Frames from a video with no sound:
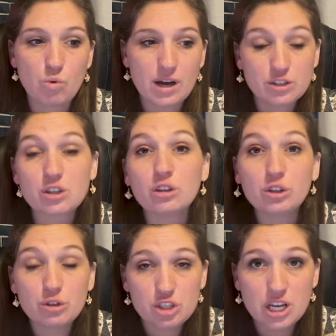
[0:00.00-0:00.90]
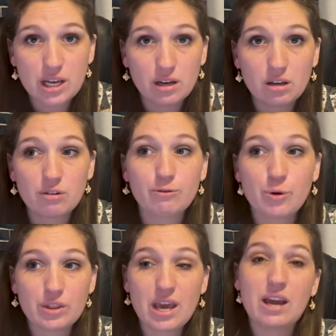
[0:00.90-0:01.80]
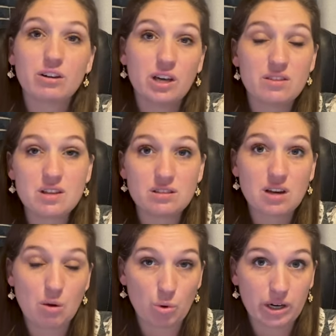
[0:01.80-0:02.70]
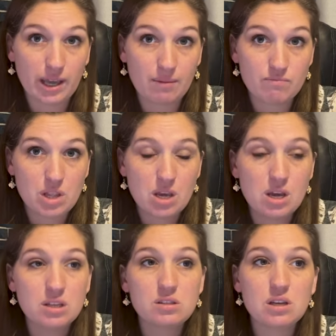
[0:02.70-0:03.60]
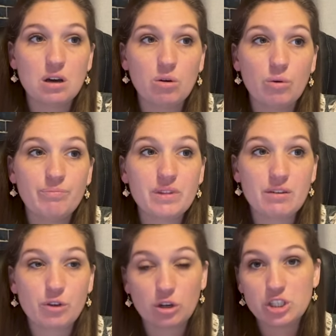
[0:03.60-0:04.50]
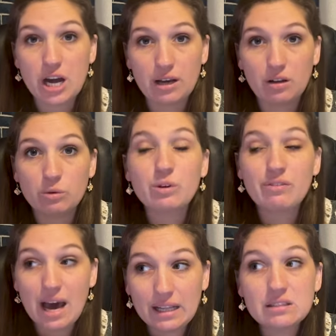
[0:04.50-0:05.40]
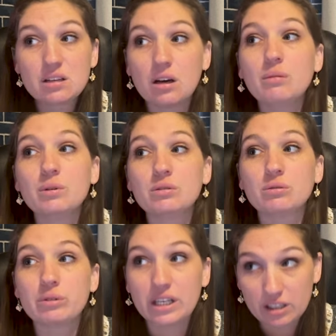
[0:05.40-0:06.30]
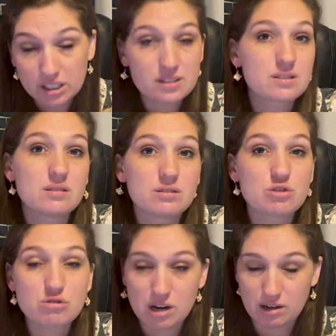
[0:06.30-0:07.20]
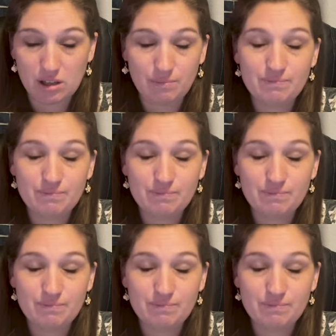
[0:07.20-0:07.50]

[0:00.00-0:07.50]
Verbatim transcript: a solution for the area that's not working. So if you're a child, we've had some readers struggle